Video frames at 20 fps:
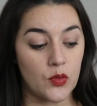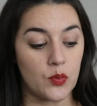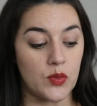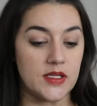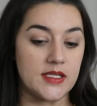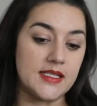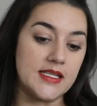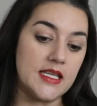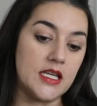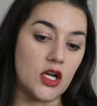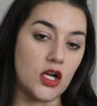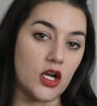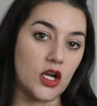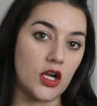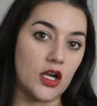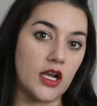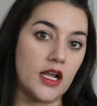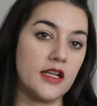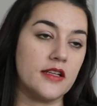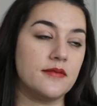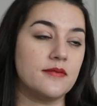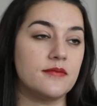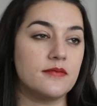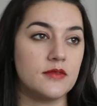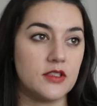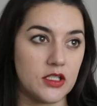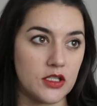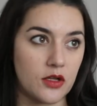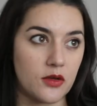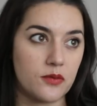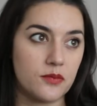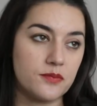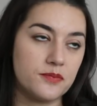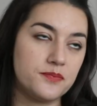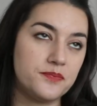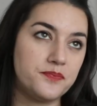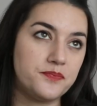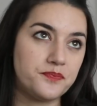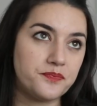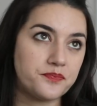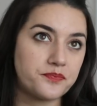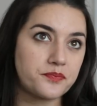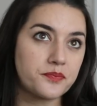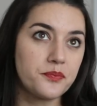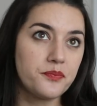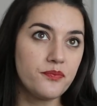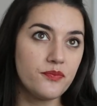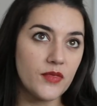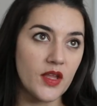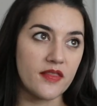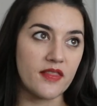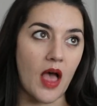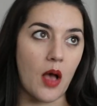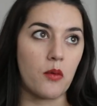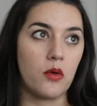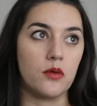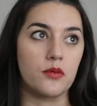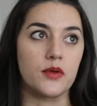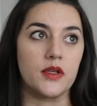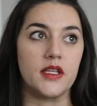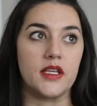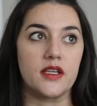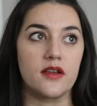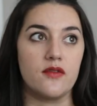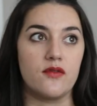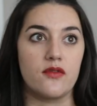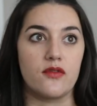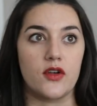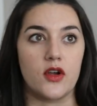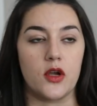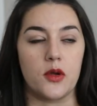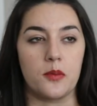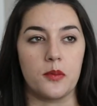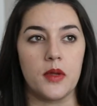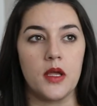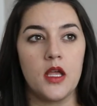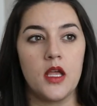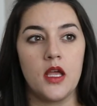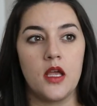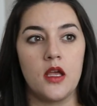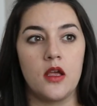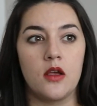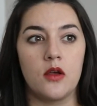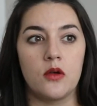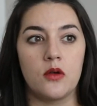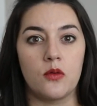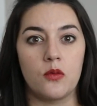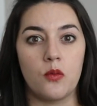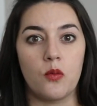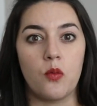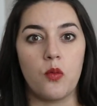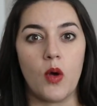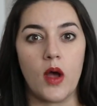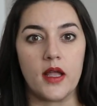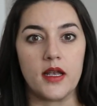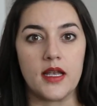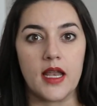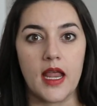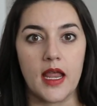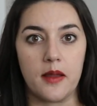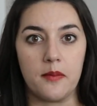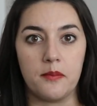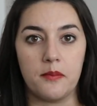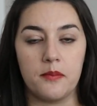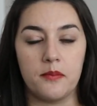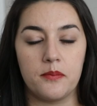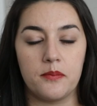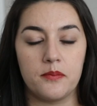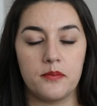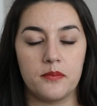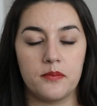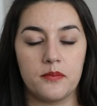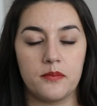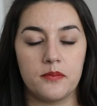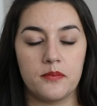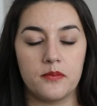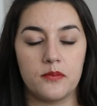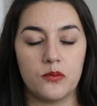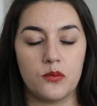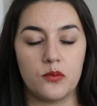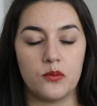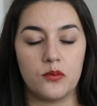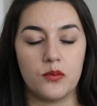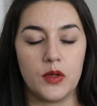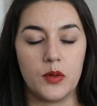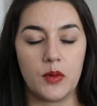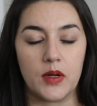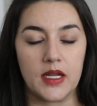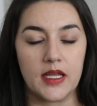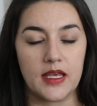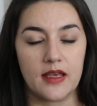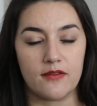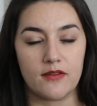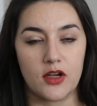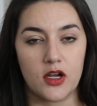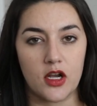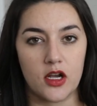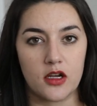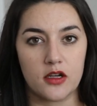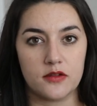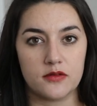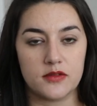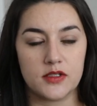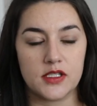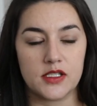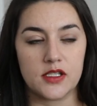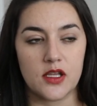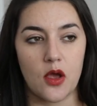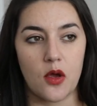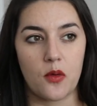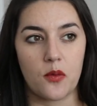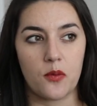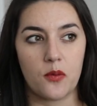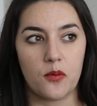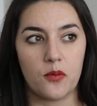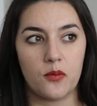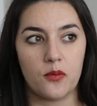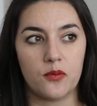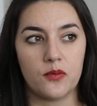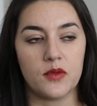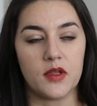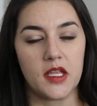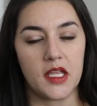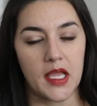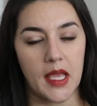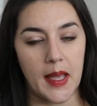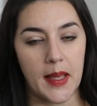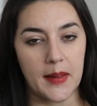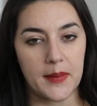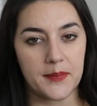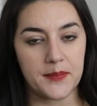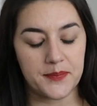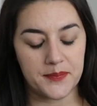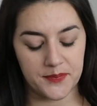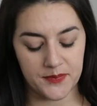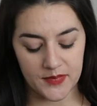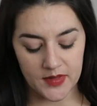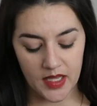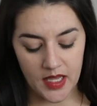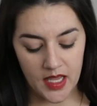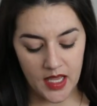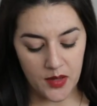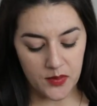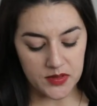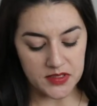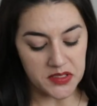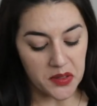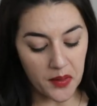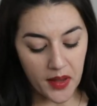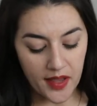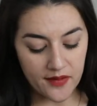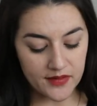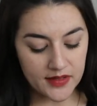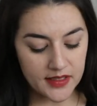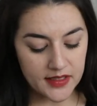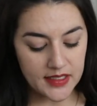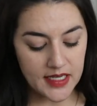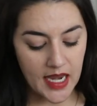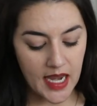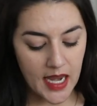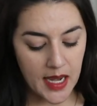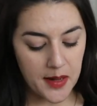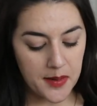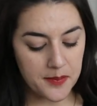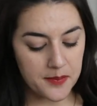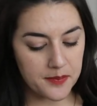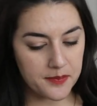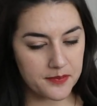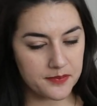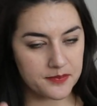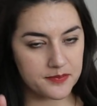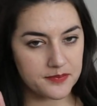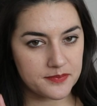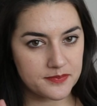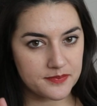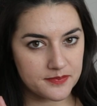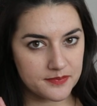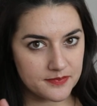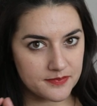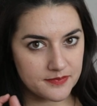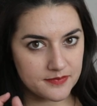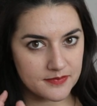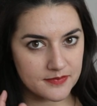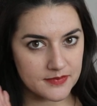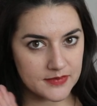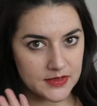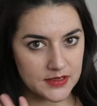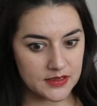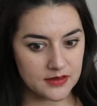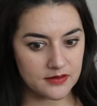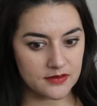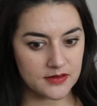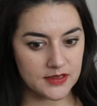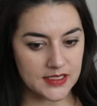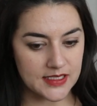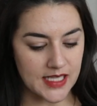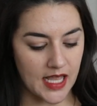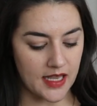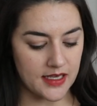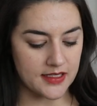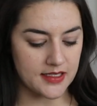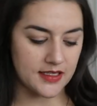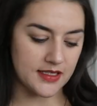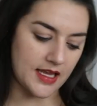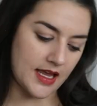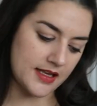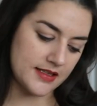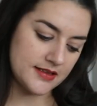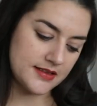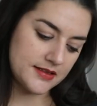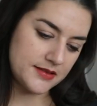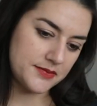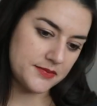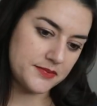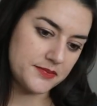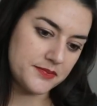we see her and, you know, that will really confirm what name we want to give her. So yeah, don't have a name set yet.